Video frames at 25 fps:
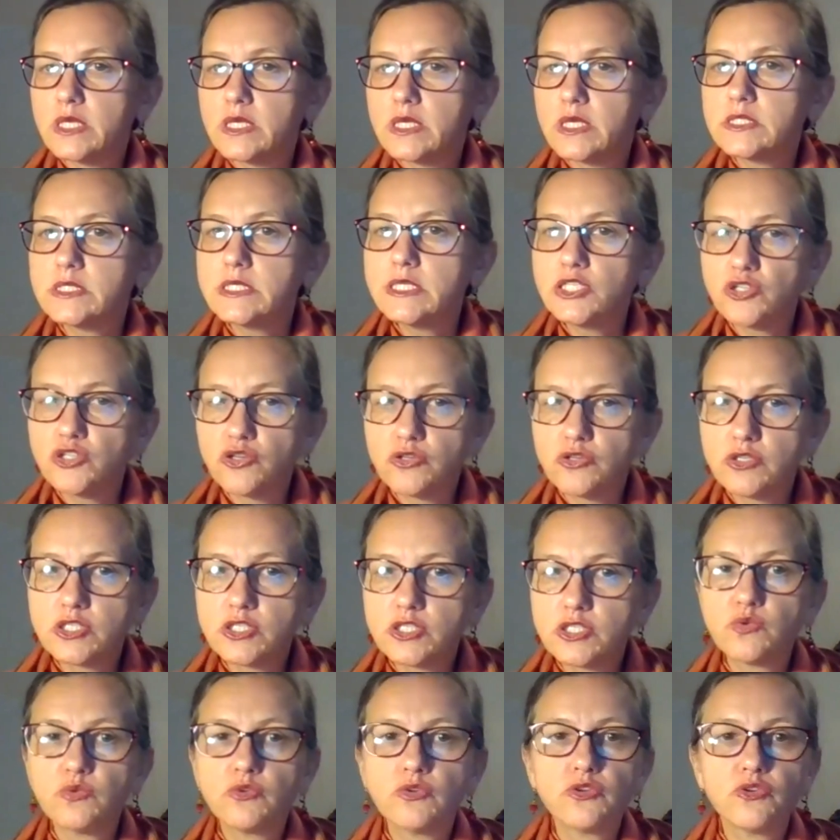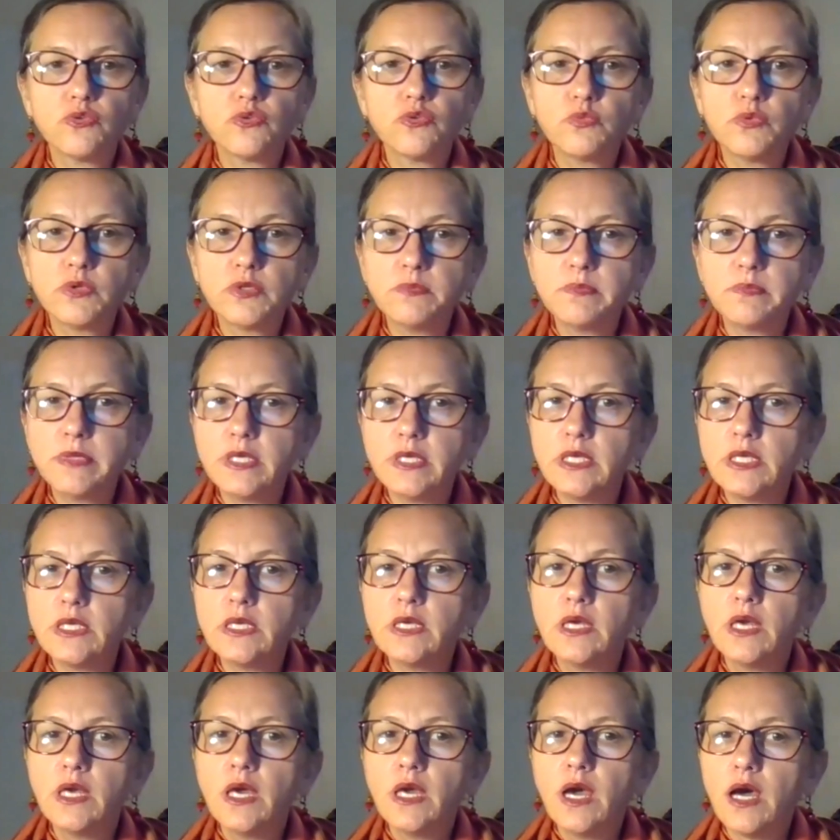a seizure disorder would
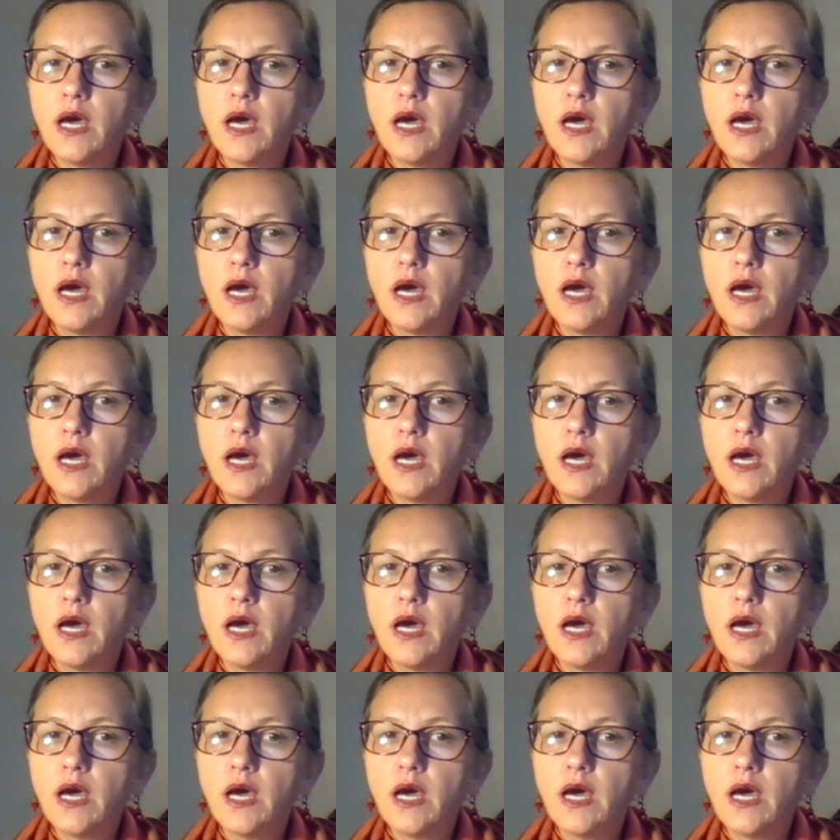be